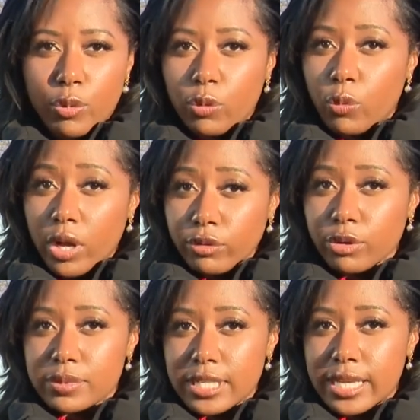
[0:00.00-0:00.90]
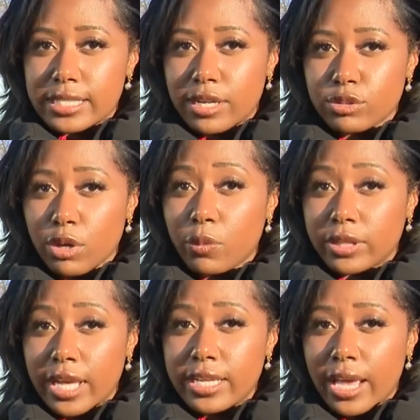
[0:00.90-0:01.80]
but one group says they're doing
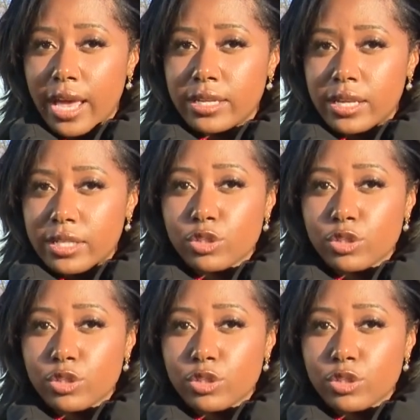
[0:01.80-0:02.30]
what they can